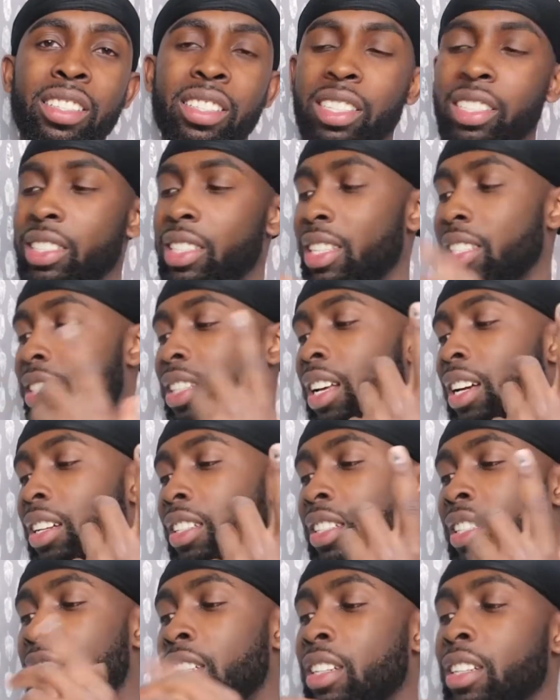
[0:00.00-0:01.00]
because that's like a
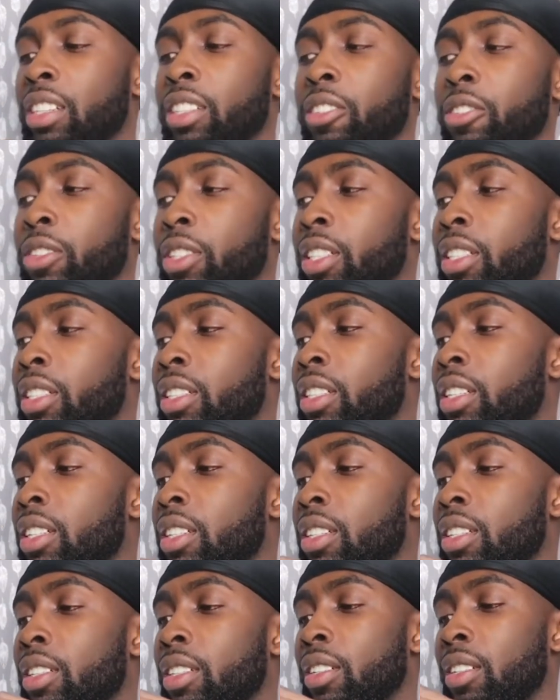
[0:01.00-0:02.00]
neon green.
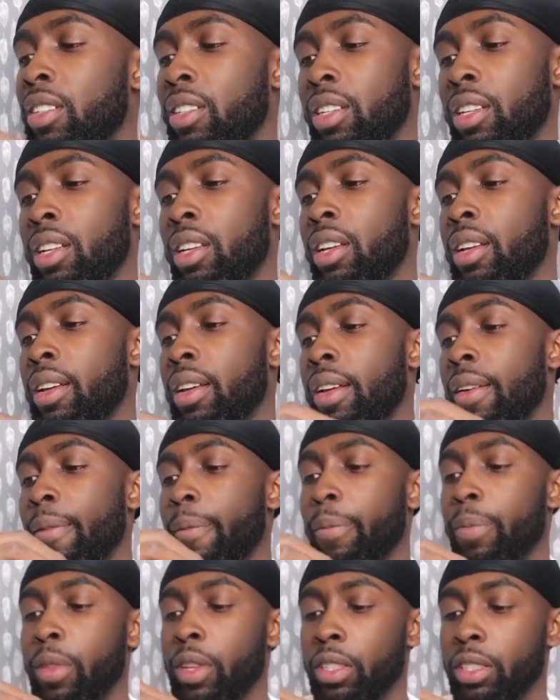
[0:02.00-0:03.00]

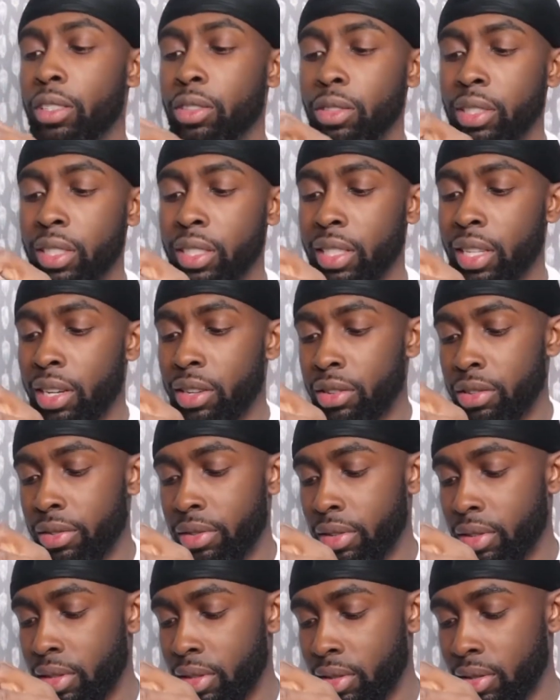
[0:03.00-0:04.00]
The shoe itself,
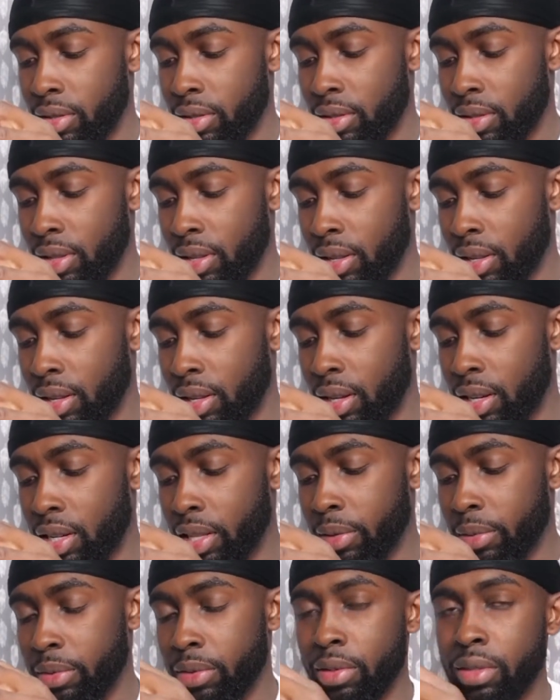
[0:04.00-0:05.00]

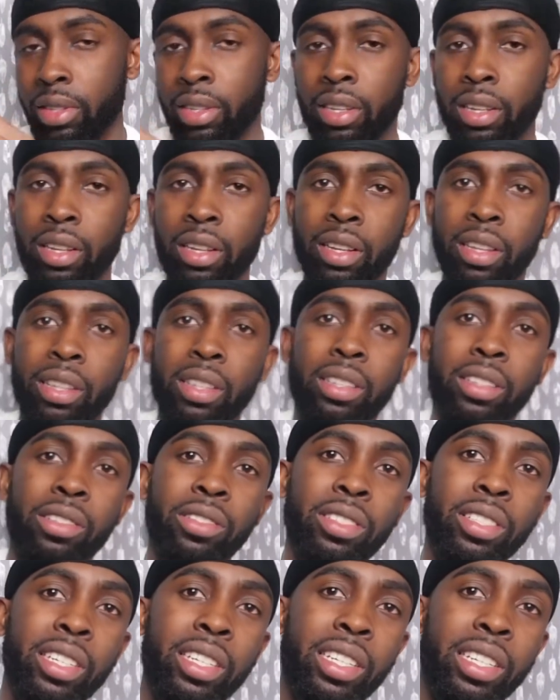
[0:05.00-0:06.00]
comfortable. You can
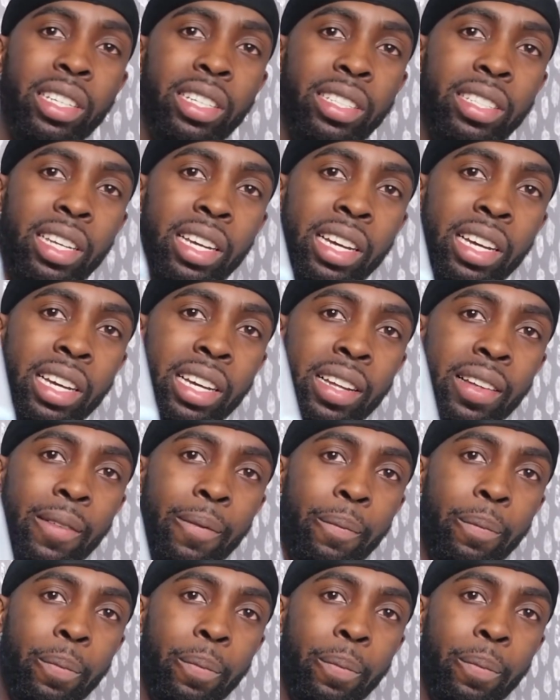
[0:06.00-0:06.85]
see the inside.